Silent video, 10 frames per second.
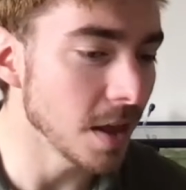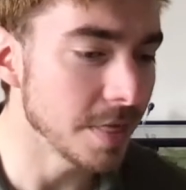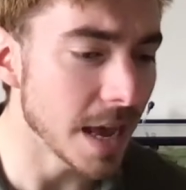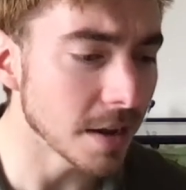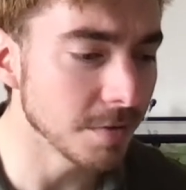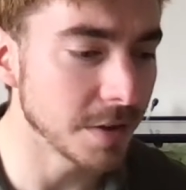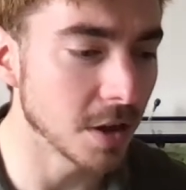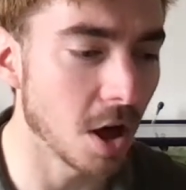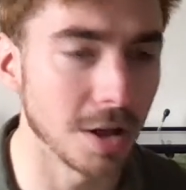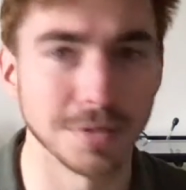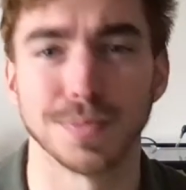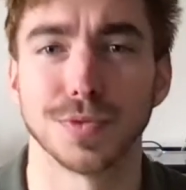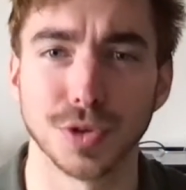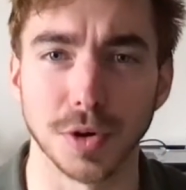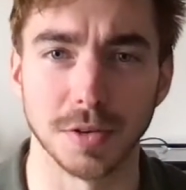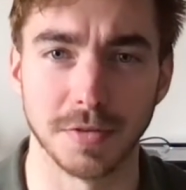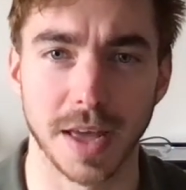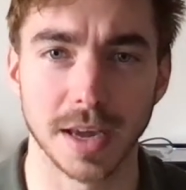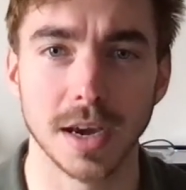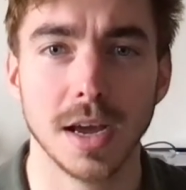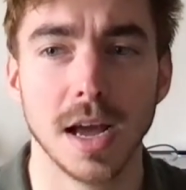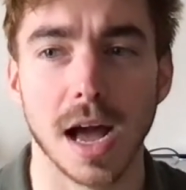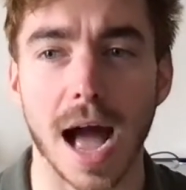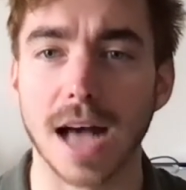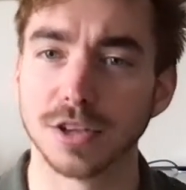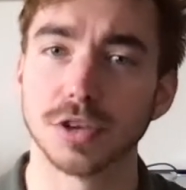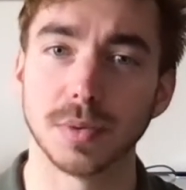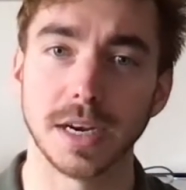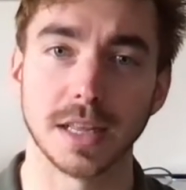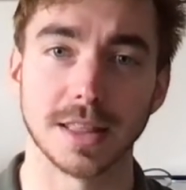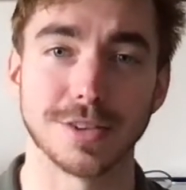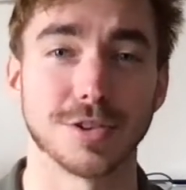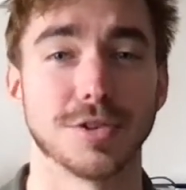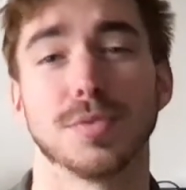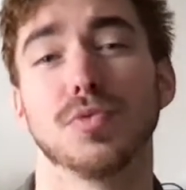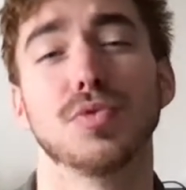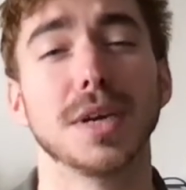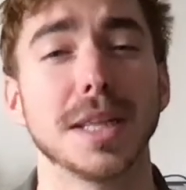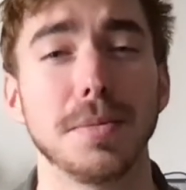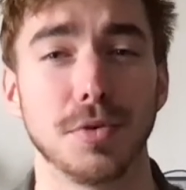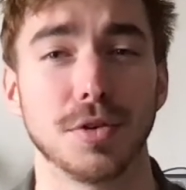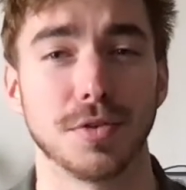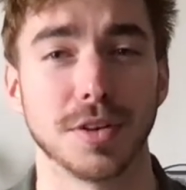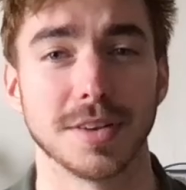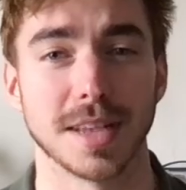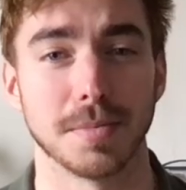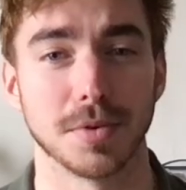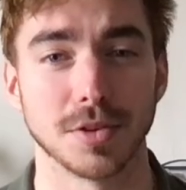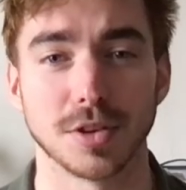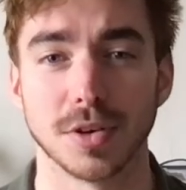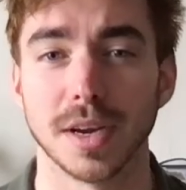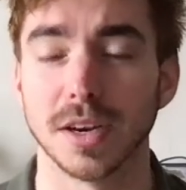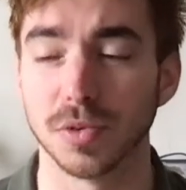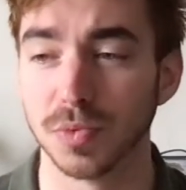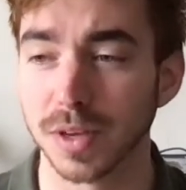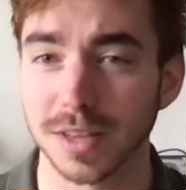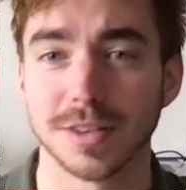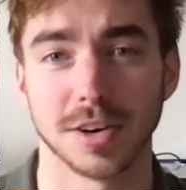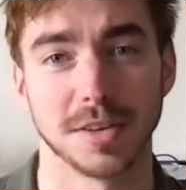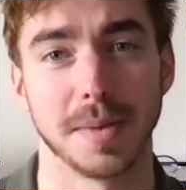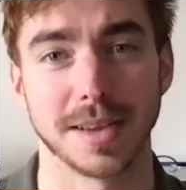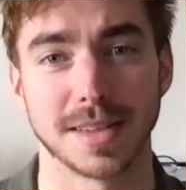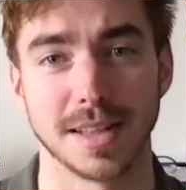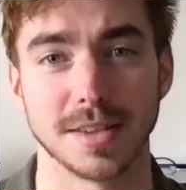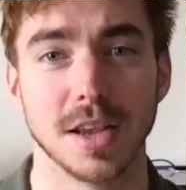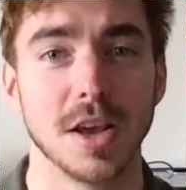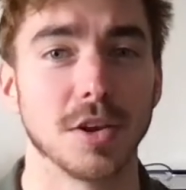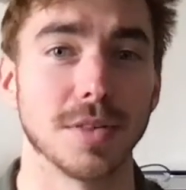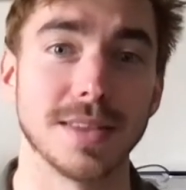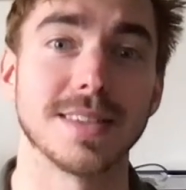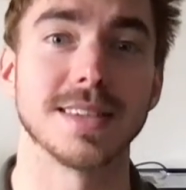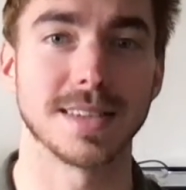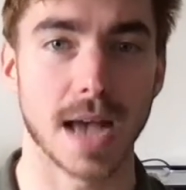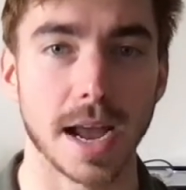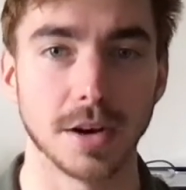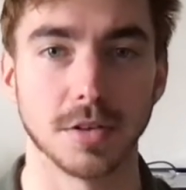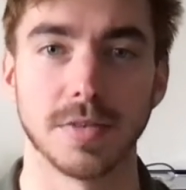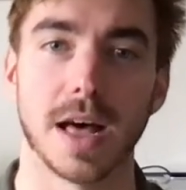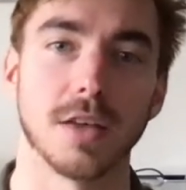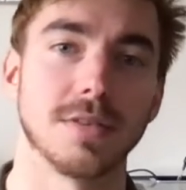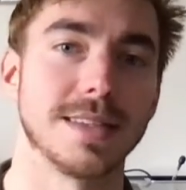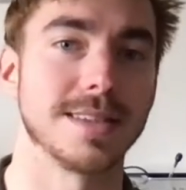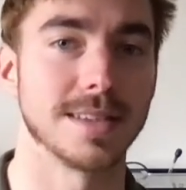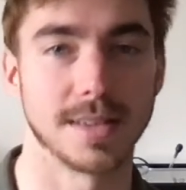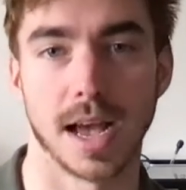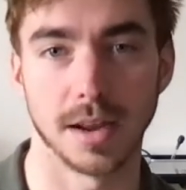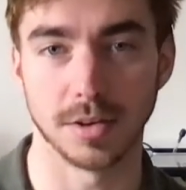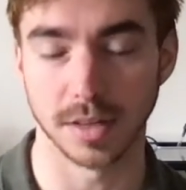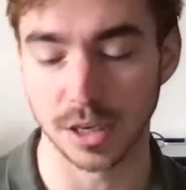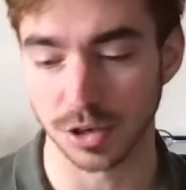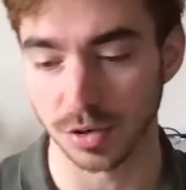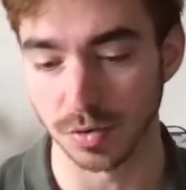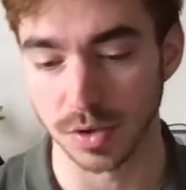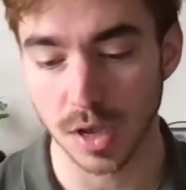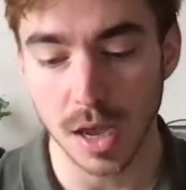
That can feel all sort of vague. As you're reading this, there's some really beautiful examples, so it'll really start to make sense. These societal values, these societal issues.